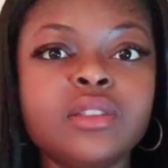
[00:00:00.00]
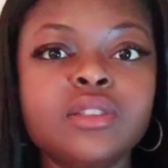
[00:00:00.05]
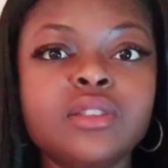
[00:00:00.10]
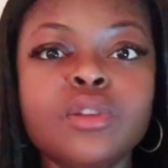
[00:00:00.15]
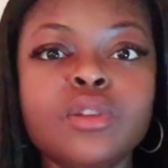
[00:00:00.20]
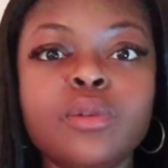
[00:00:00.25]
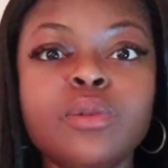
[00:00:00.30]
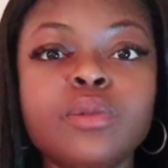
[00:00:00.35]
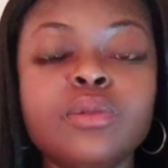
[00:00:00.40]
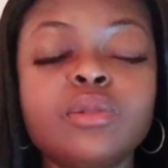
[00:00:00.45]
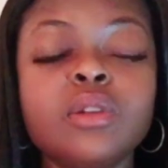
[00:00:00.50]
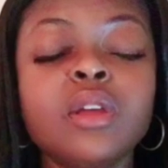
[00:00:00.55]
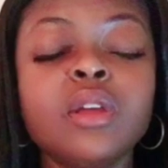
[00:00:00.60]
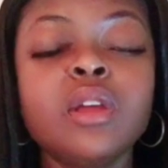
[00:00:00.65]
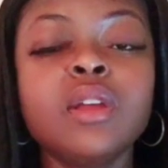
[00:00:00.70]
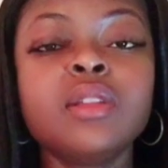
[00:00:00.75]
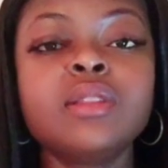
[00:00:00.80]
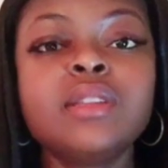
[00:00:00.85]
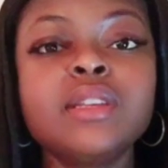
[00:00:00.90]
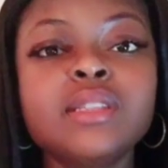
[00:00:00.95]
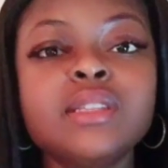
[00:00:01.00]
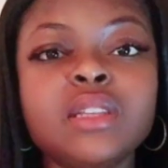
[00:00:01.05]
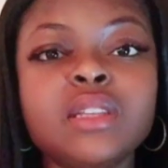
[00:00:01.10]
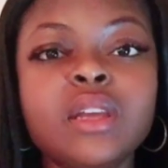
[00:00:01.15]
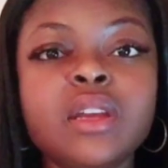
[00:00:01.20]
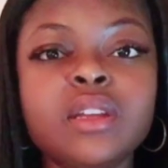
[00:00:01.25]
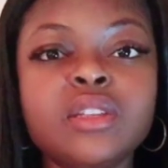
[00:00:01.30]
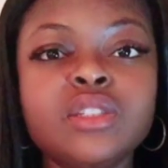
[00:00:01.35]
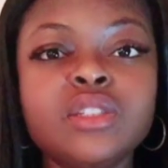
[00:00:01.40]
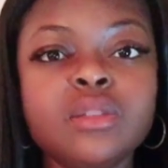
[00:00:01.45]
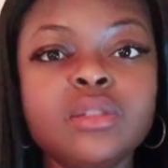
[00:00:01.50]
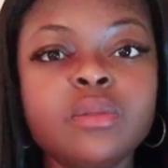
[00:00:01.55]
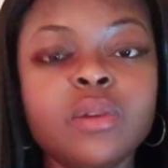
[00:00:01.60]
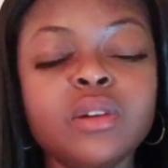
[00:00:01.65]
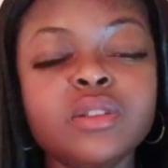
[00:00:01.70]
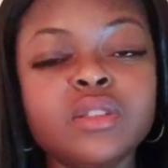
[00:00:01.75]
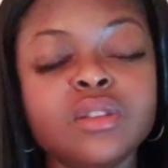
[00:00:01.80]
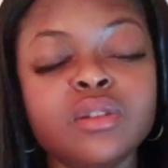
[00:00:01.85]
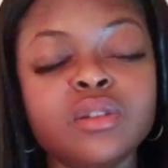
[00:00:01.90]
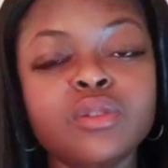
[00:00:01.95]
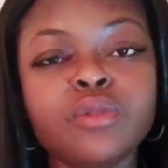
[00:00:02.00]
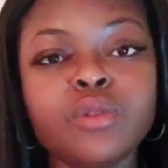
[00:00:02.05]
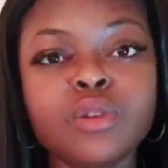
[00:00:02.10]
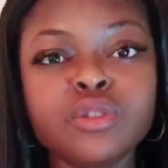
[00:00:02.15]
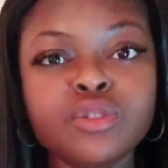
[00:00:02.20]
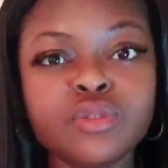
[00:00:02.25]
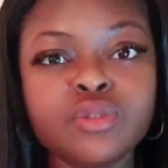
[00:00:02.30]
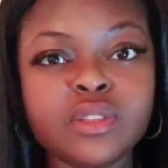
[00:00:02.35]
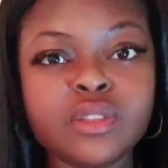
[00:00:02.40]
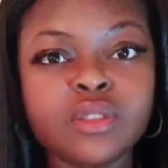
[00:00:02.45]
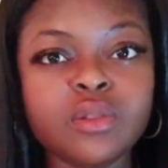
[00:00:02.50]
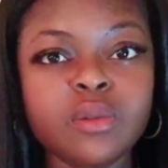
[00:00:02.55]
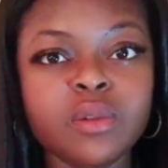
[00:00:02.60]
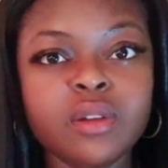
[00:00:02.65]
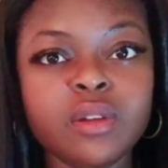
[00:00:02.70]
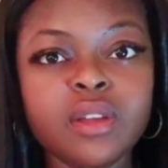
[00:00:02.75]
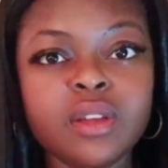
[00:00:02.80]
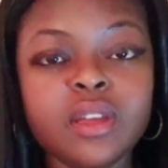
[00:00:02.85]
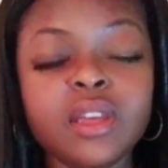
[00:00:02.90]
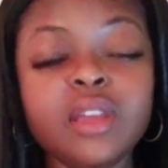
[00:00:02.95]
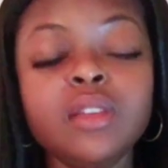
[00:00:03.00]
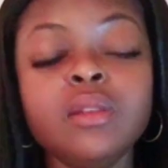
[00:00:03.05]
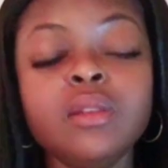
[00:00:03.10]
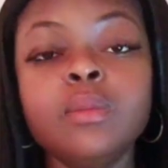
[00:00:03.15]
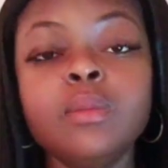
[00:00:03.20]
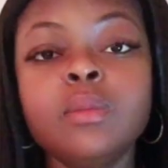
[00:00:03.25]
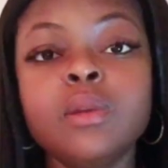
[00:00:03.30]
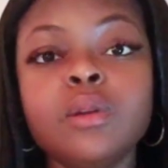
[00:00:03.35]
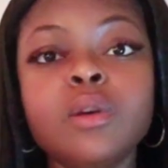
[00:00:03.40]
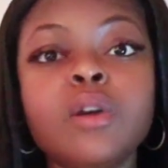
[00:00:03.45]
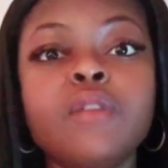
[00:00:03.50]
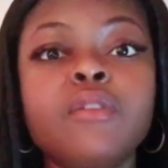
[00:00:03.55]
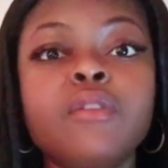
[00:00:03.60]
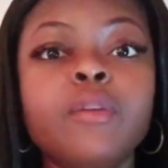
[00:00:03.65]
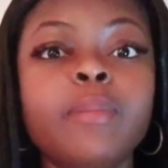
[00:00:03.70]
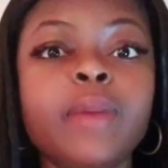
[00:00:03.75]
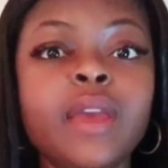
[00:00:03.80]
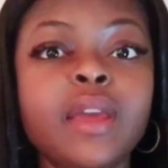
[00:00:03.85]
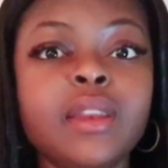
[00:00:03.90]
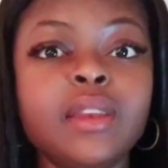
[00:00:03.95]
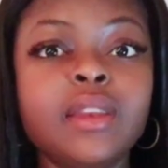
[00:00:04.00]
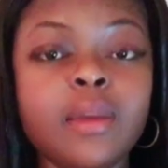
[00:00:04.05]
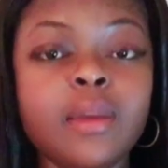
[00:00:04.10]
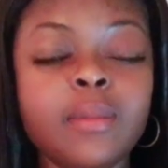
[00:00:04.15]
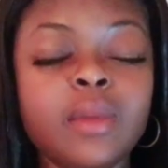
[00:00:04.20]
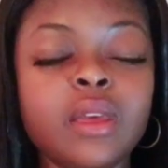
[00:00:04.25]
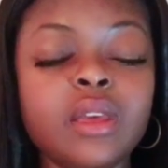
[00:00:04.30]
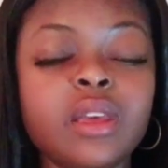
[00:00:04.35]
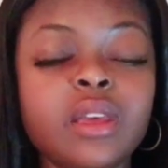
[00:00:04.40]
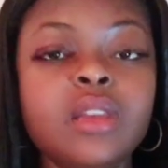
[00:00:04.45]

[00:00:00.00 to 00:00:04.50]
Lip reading: So this lady, she works in a grocery store in the middle of a pandemic,